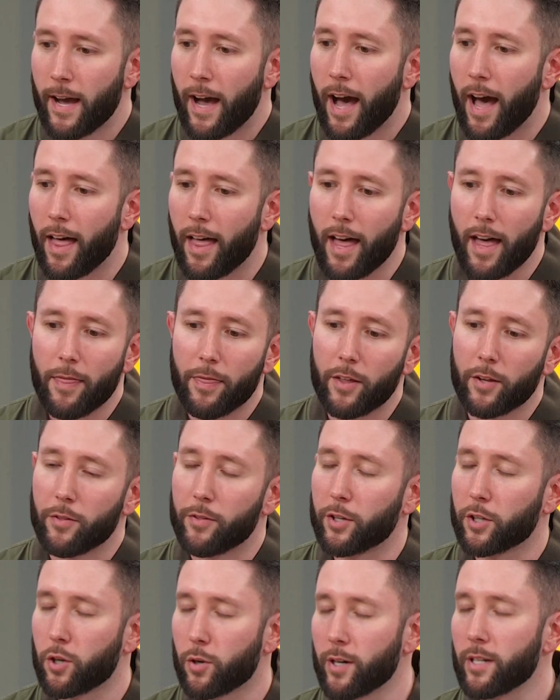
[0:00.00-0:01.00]
uh, the,
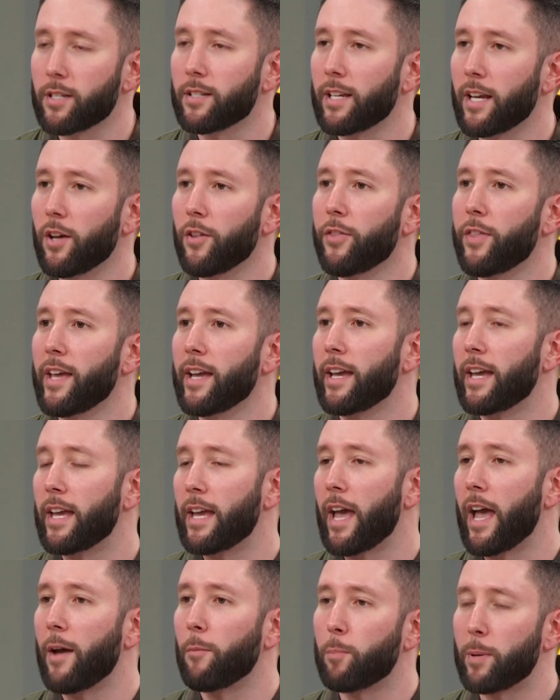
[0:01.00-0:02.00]
the Chris Sale thing,
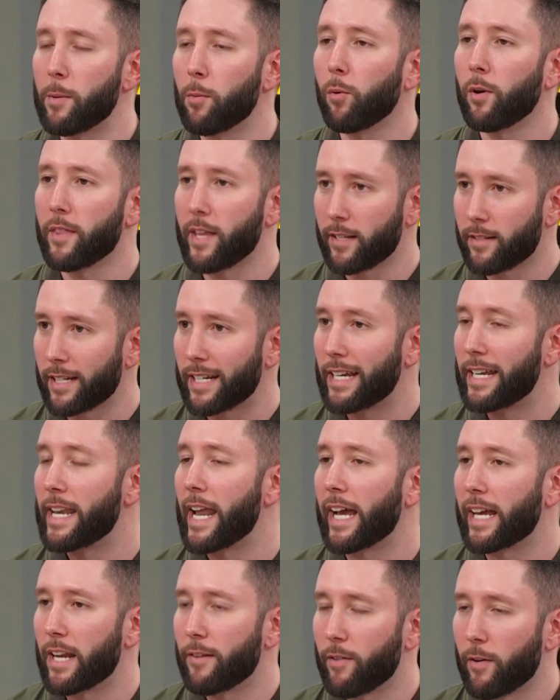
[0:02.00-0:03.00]
eh, eh, people, that's like a
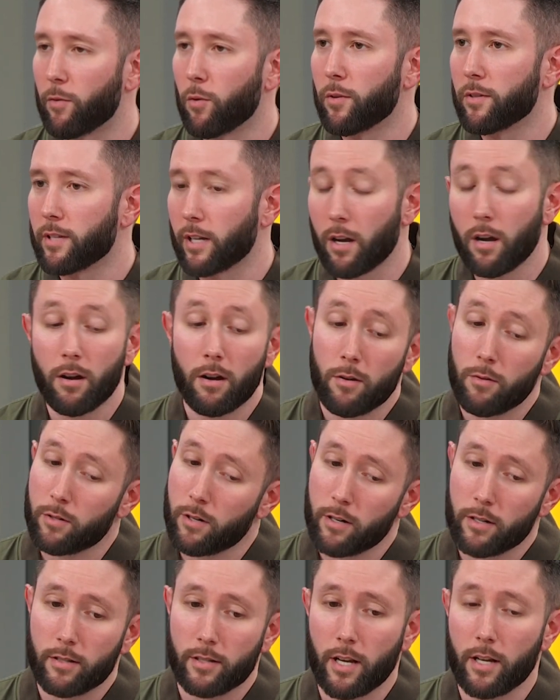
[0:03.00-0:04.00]
negative. Everyone's like, oh,
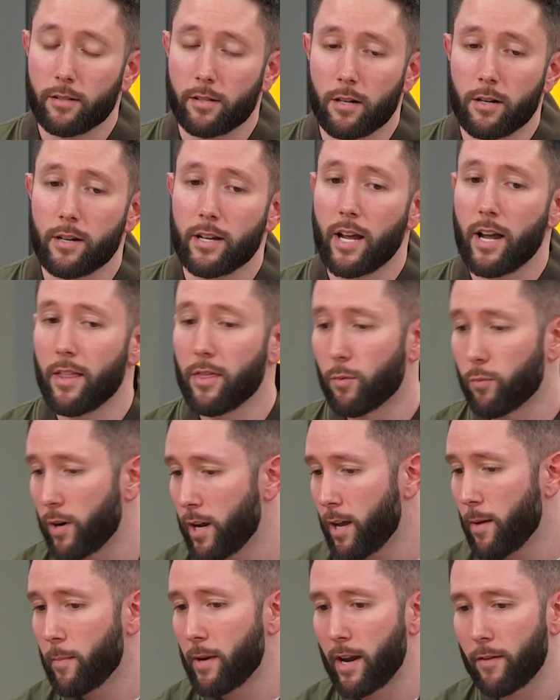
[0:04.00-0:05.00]
Chris Sale's hurt again, the
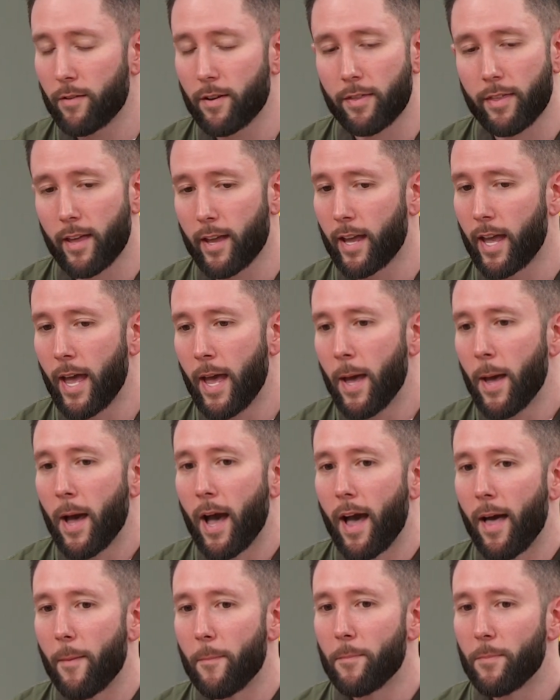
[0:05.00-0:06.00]
rib and everything.
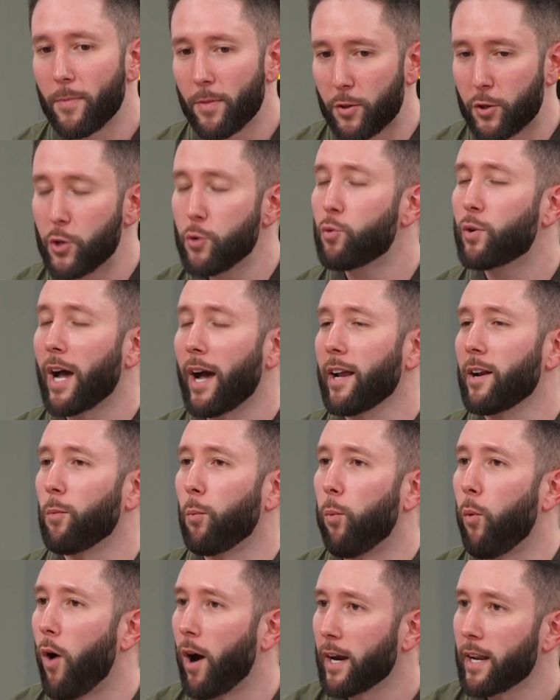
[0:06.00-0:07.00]
You kind
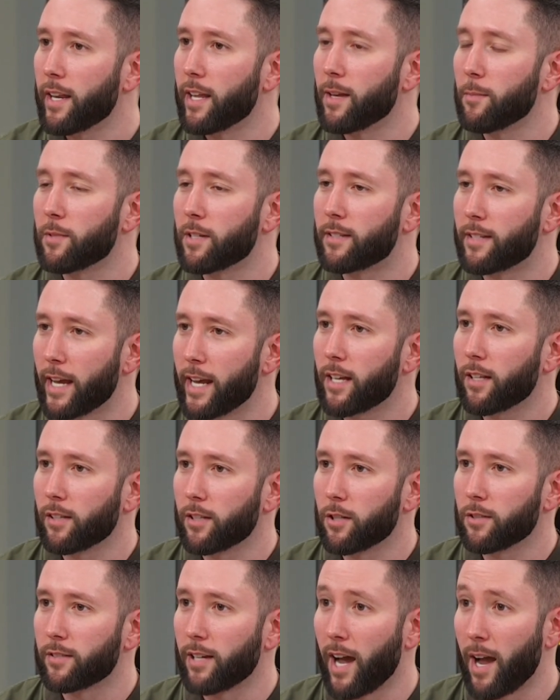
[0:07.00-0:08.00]
of wanted him to take a
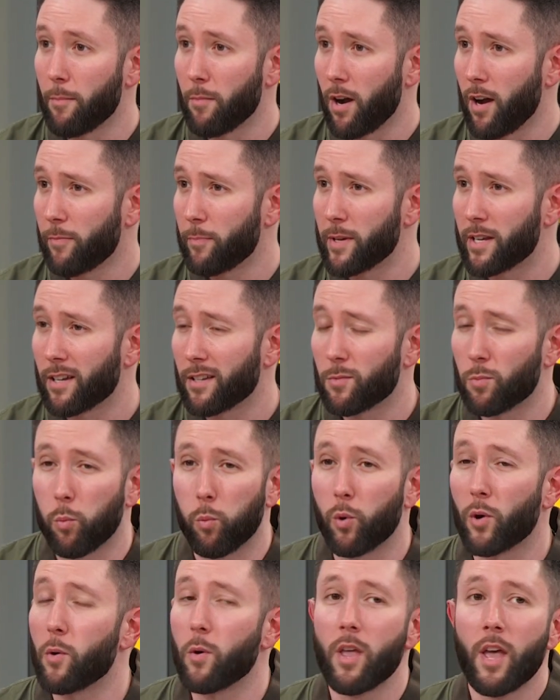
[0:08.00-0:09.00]
little time off because
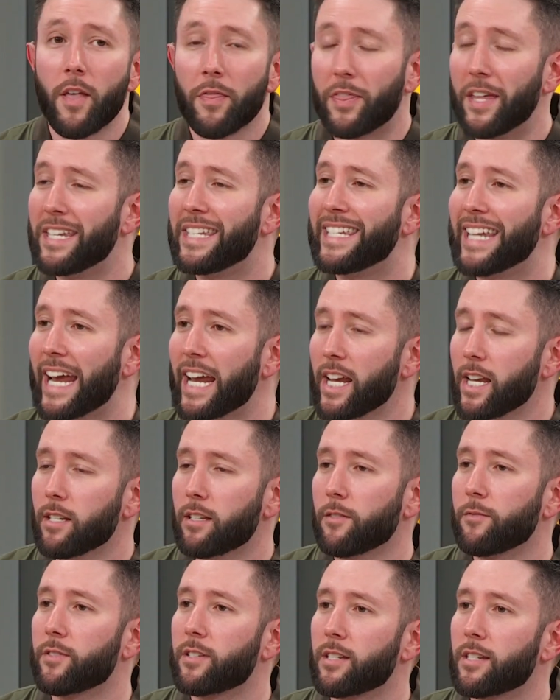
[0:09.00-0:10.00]
the
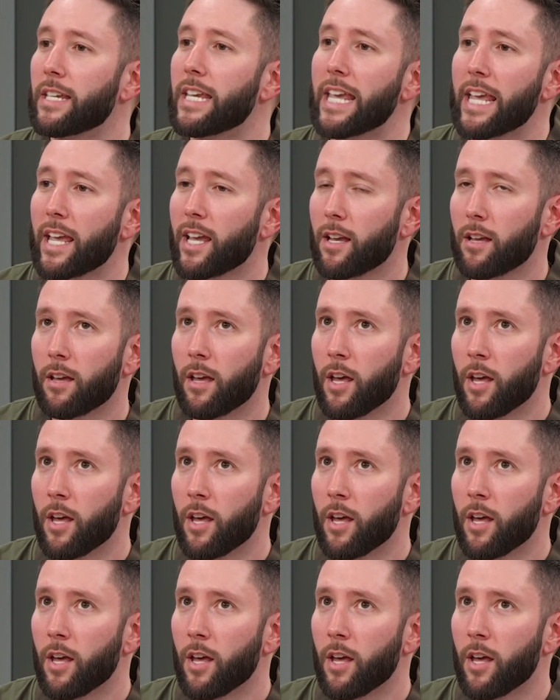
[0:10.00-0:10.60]
days of seeing